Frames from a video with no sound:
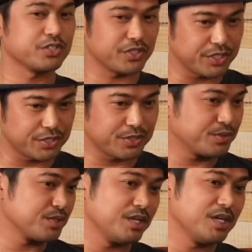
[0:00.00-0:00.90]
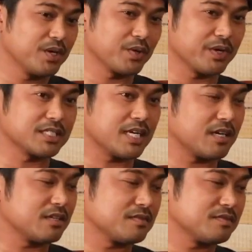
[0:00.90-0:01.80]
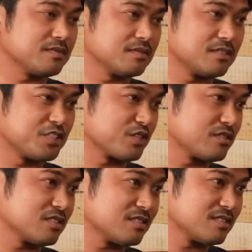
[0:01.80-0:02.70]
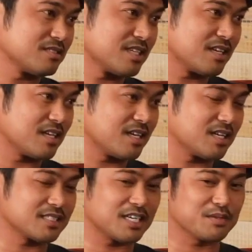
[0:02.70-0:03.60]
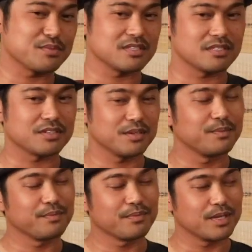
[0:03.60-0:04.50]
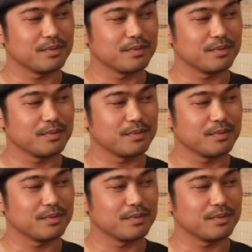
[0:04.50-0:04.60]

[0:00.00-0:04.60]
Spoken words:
And my own journey, too, growing tired of the church at times. And so.